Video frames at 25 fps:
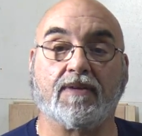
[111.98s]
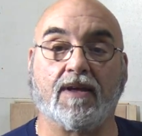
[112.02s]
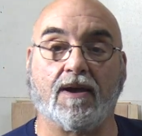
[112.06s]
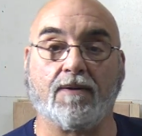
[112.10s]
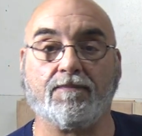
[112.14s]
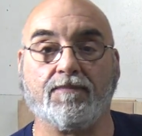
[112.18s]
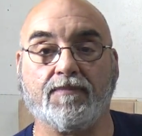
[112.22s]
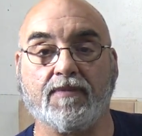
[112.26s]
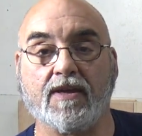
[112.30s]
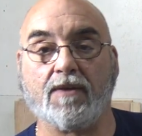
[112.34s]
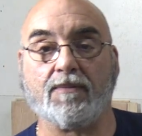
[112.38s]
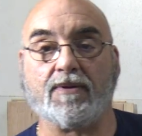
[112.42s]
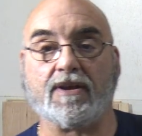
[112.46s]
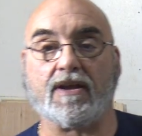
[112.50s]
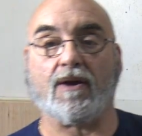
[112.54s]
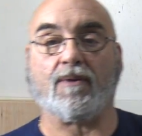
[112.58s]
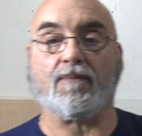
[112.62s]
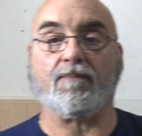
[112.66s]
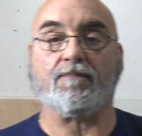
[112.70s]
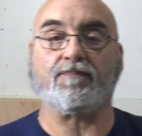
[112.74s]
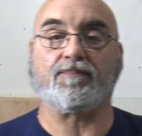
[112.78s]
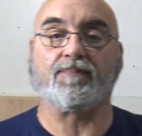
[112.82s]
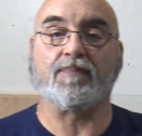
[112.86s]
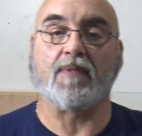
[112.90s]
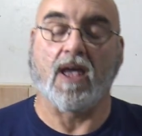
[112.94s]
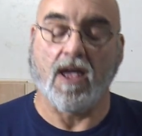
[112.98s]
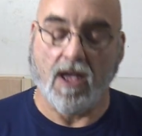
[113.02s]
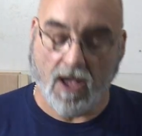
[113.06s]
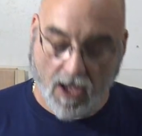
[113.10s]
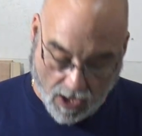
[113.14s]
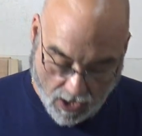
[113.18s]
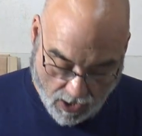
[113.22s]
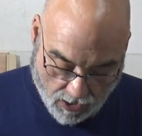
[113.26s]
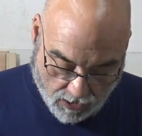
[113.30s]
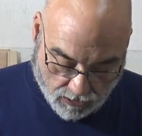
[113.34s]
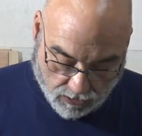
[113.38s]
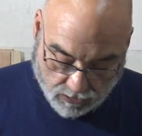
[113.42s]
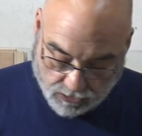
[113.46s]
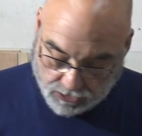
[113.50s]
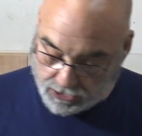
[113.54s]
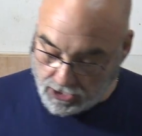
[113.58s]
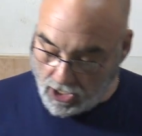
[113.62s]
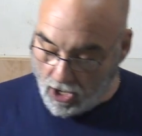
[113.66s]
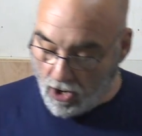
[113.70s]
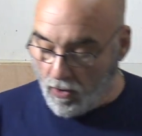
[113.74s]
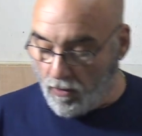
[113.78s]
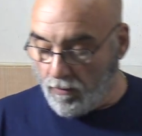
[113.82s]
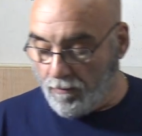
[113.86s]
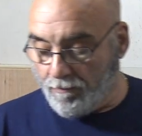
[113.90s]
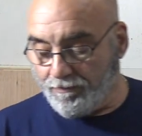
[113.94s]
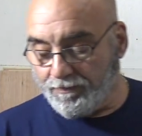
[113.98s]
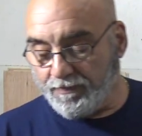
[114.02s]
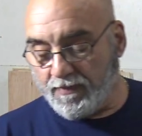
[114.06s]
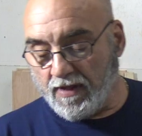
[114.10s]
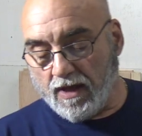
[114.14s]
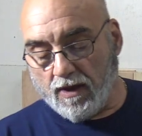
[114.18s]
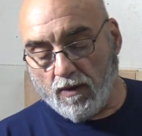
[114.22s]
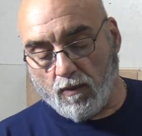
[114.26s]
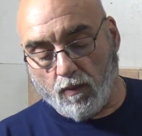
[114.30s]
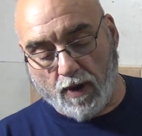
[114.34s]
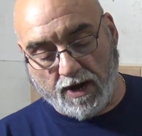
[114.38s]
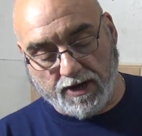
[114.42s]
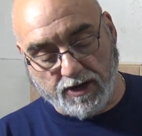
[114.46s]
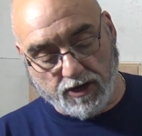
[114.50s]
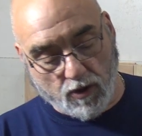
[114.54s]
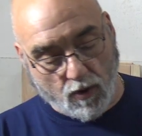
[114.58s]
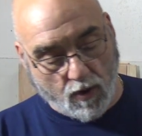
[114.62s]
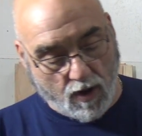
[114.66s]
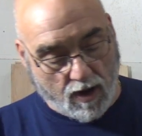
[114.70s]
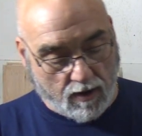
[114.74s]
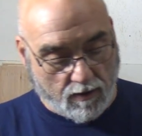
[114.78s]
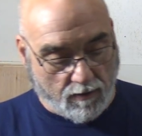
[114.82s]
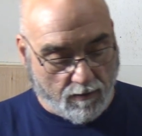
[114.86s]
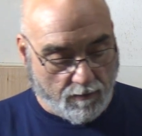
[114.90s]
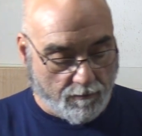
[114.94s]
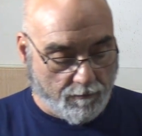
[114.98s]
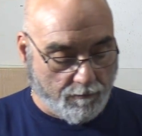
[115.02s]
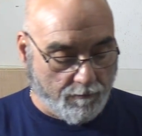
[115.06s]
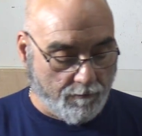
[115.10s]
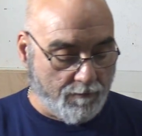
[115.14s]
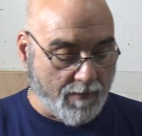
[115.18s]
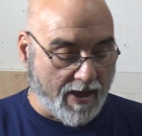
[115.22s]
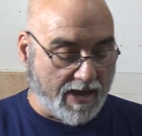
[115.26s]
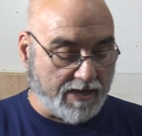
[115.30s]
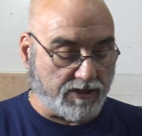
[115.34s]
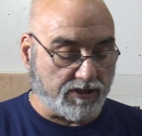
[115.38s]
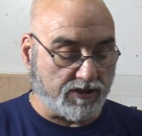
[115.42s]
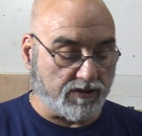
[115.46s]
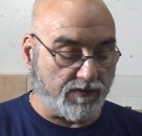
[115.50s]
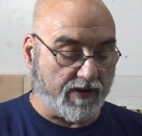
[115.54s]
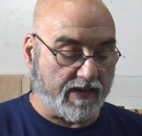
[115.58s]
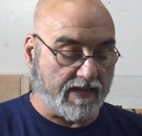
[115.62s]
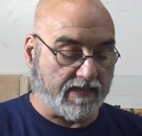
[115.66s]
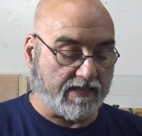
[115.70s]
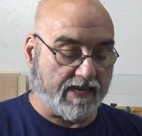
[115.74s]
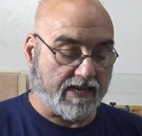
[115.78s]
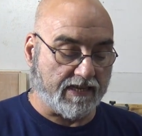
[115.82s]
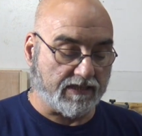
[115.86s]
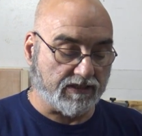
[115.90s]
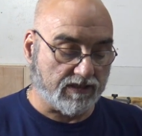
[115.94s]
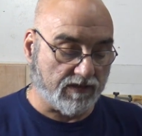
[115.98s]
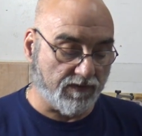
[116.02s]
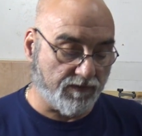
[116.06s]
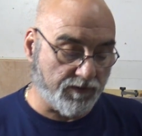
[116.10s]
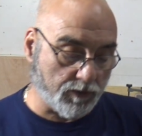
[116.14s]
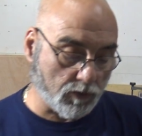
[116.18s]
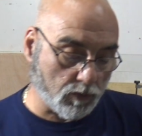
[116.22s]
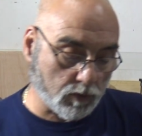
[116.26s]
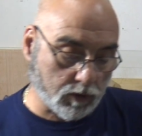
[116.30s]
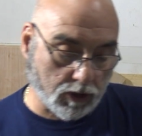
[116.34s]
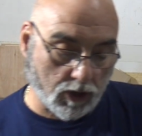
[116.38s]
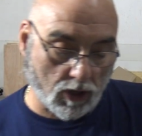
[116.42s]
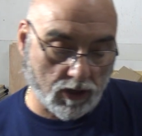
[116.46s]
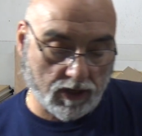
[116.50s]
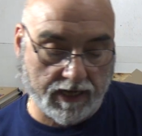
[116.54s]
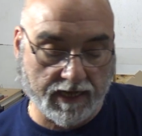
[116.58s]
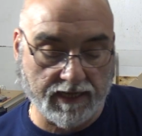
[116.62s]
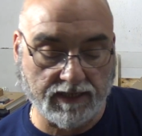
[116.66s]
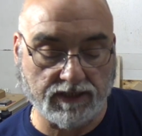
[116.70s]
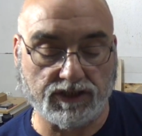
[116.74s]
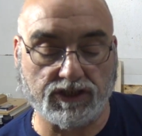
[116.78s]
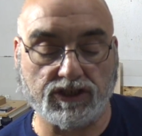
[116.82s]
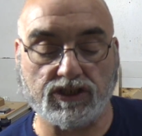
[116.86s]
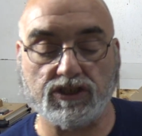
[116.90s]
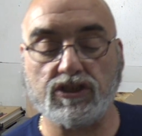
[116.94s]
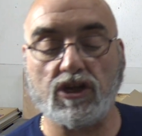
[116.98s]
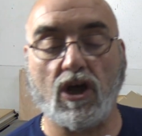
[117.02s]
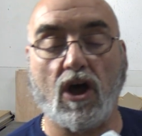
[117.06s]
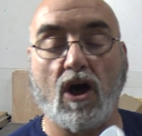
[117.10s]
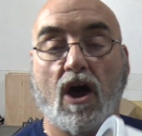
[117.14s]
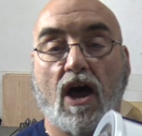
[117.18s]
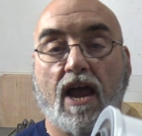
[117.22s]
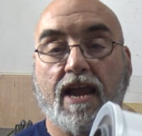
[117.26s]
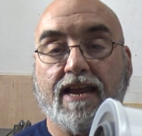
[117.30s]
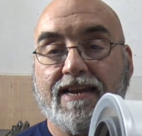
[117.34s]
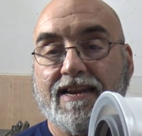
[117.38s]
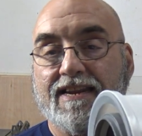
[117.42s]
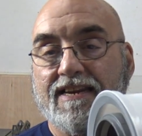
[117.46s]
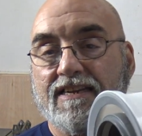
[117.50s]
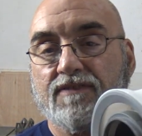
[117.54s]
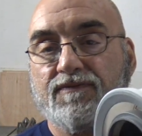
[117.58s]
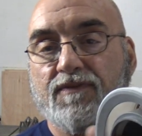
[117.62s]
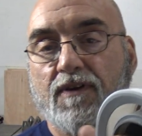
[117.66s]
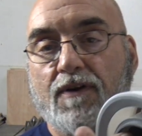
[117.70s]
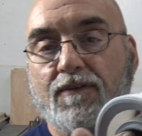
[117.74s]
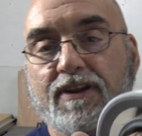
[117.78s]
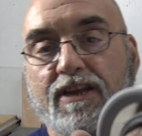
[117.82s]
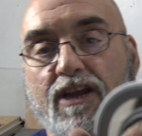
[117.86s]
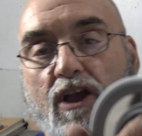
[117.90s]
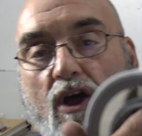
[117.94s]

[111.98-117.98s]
Yep, there we go. So when you're measuring this, if you look inside, and it's very